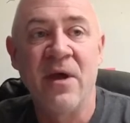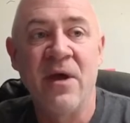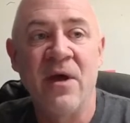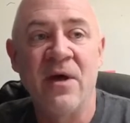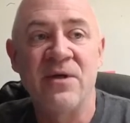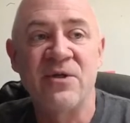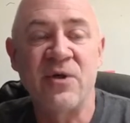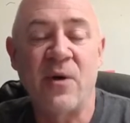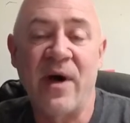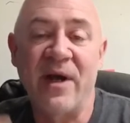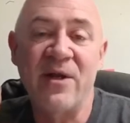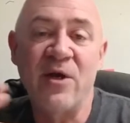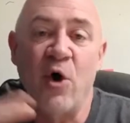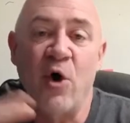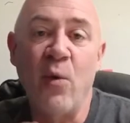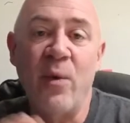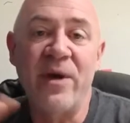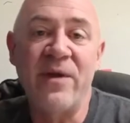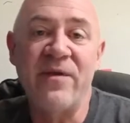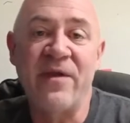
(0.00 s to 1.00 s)
So I'd
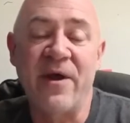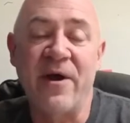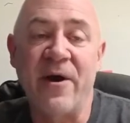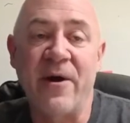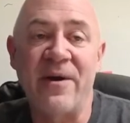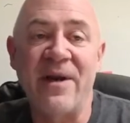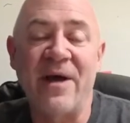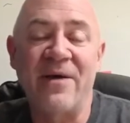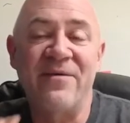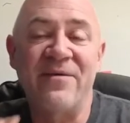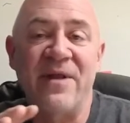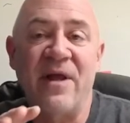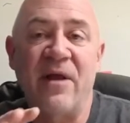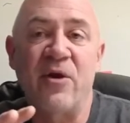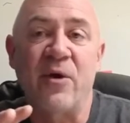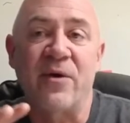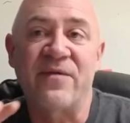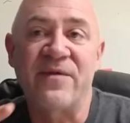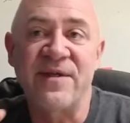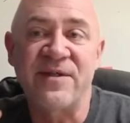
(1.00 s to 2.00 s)
go in there. Now, now
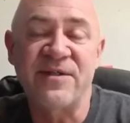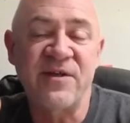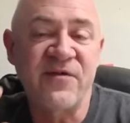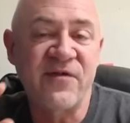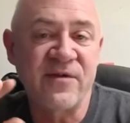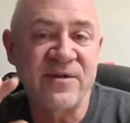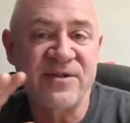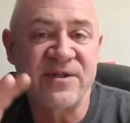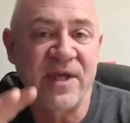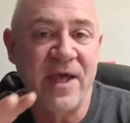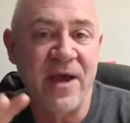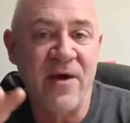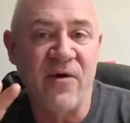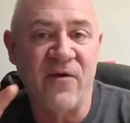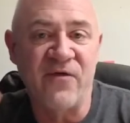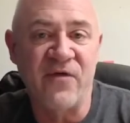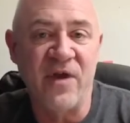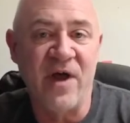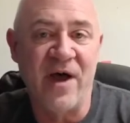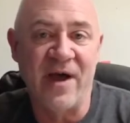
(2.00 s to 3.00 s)
look, this is for scale
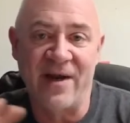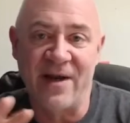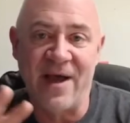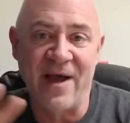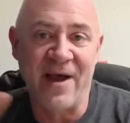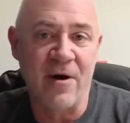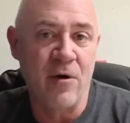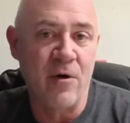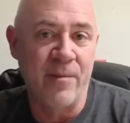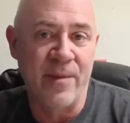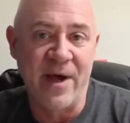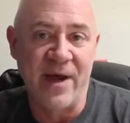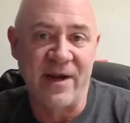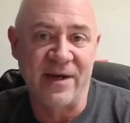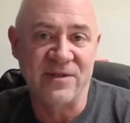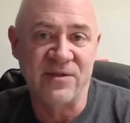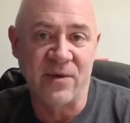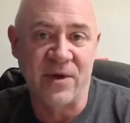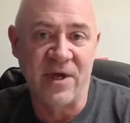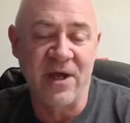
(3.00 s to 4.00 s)
flying, not
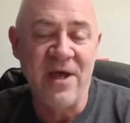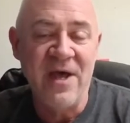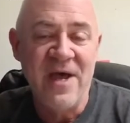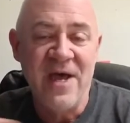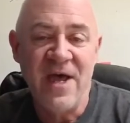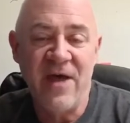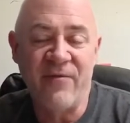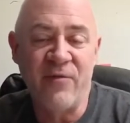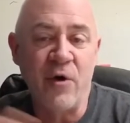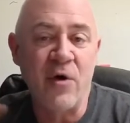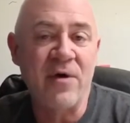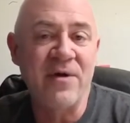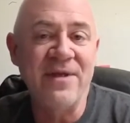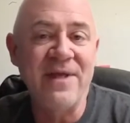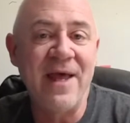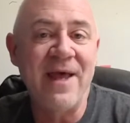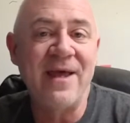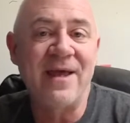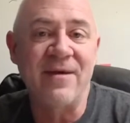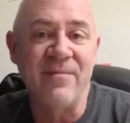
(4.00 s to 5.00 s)
aerobatics, okay? If you're a
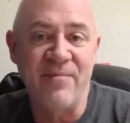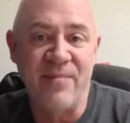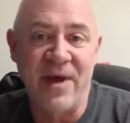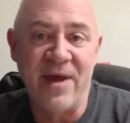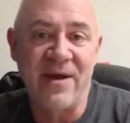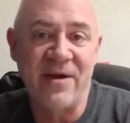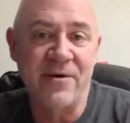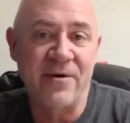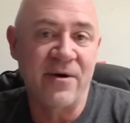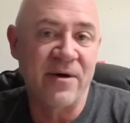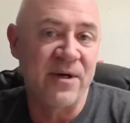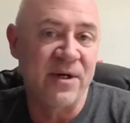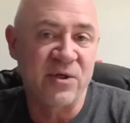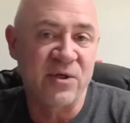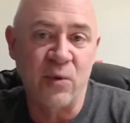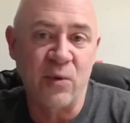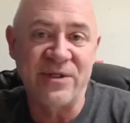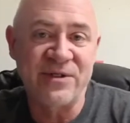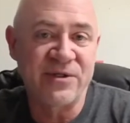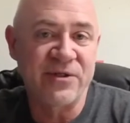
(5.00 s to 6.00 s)
yank and banker and a
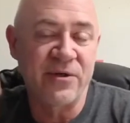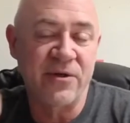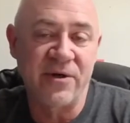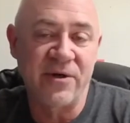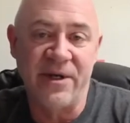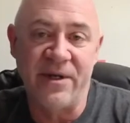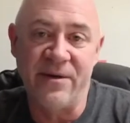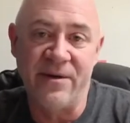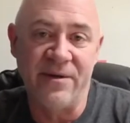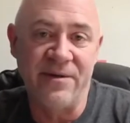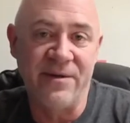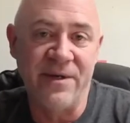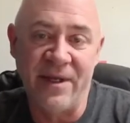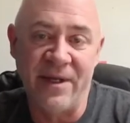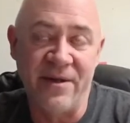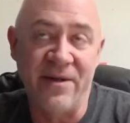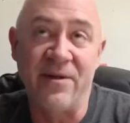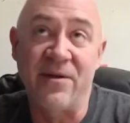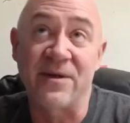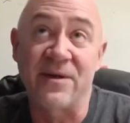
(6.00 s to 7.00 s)
twister and,
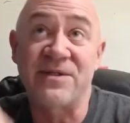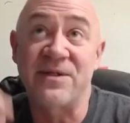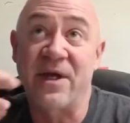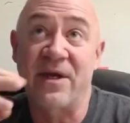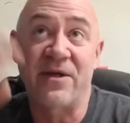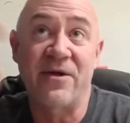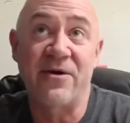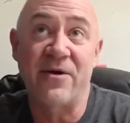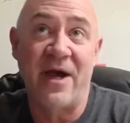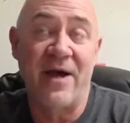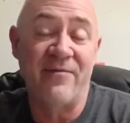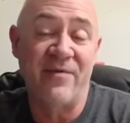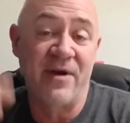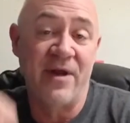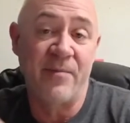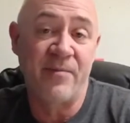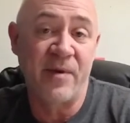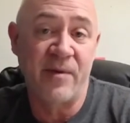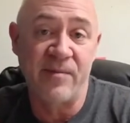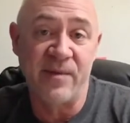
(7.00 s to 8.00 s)
and it looks like you're having an
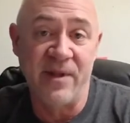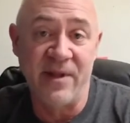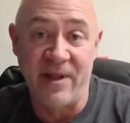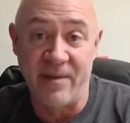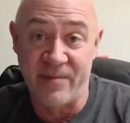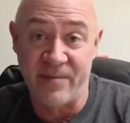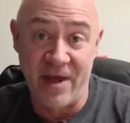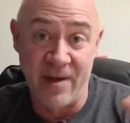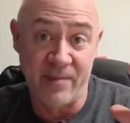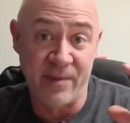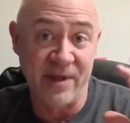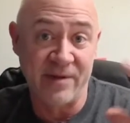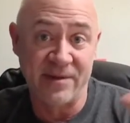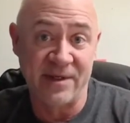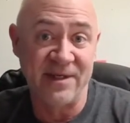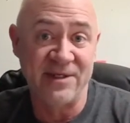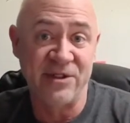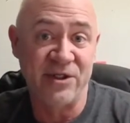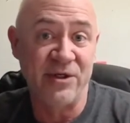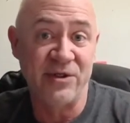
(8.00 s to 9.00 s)

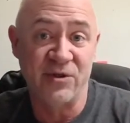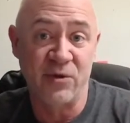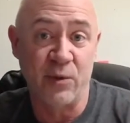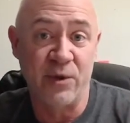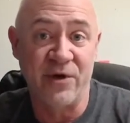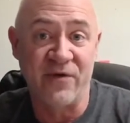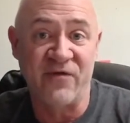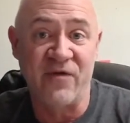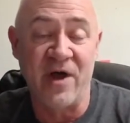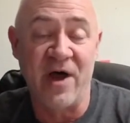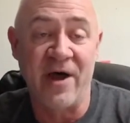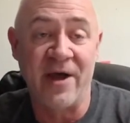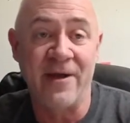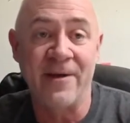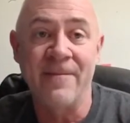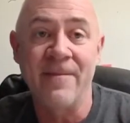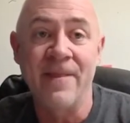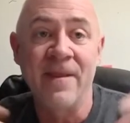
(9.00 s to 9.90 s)
epileptic seizure when you're flying,